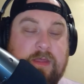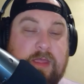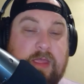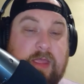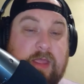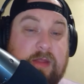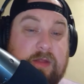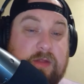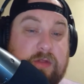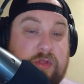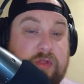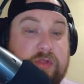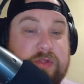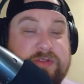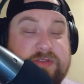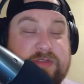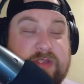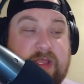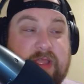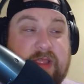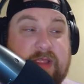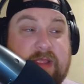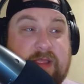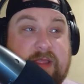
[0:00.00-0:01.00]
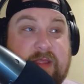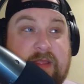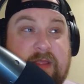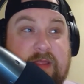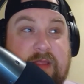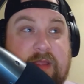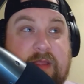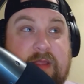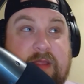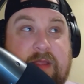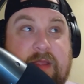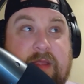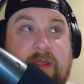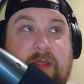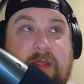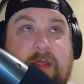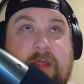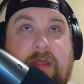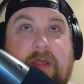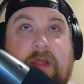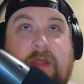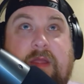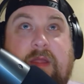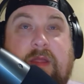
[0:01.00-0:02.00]
It looks like
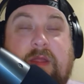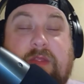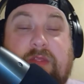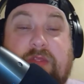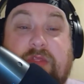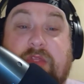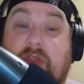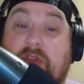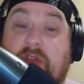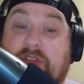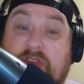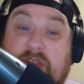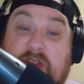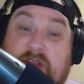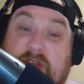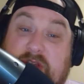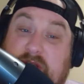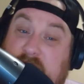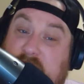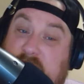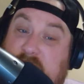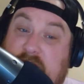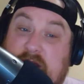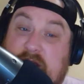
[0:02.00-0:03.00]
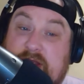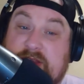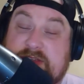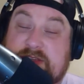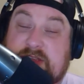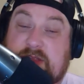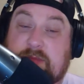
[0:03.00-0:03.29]
there's a clause.